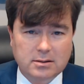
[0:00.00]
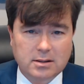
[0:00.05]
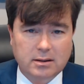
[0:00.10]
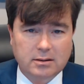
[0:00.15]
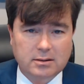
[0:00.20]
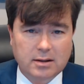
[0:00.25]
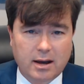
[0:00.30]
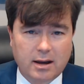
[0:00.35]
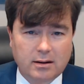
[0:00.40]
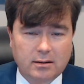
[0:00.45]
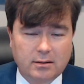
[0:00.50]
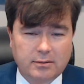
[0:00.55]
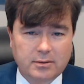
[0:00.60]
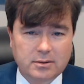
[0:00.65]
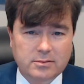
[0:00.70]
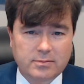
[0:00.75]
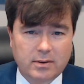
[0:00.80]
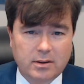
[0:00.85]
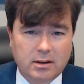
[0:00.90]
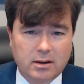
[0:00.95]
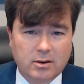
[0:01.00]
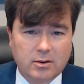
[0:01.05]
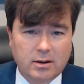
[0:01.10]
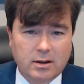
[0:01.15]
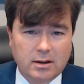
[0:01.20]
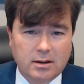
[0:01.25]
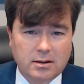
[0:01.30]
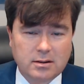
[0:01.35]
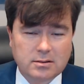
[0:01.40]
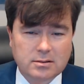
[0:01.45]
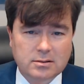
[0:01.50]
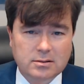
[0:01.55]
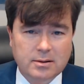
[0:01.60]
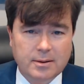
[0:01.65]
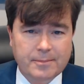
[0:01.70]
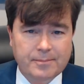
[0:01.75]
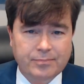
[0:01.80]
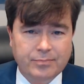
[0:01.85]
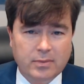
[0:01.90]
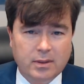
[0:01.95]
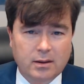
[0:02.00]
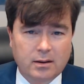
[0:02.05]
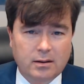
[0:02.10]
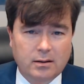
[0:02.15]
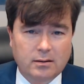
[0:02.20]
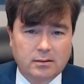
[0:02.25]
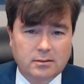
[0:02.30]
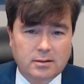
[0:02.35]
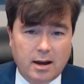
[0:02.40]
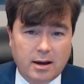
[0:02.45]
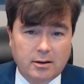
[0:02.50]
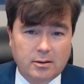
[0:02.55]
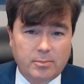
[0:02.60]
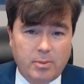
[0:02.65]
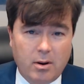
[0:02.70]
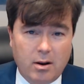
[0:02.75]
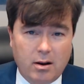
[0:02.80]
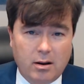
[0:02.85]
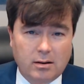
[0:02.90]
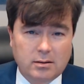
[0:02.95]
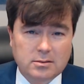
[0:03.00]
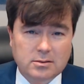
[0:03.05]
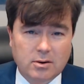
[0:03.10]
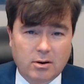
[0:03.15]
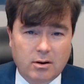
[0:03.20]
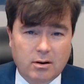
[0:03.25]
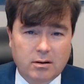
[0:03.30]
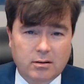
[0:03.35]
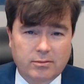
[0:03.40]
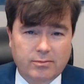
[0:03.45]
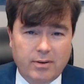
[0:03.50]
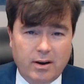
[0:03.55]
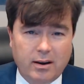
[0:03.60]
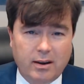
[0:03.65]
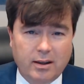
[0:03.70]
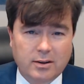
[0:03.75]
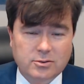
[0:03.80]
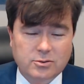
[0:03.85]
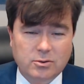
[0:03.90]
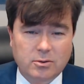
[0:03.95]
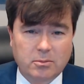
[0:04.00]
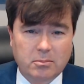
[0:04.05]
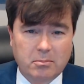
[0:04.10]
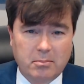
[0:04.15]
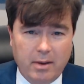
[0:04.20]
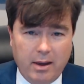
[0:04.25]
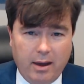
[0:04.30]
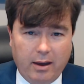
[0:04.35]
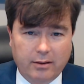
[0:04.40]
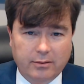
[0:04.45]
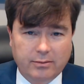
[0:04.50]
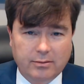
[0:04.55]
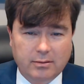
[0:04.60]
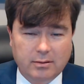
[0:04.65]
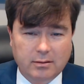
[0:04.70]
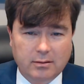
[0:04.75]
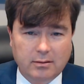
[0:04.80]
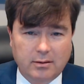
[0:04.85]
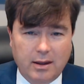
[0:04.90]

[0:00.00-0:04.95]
And the title of this video is Title Pawns Are Financial Mess.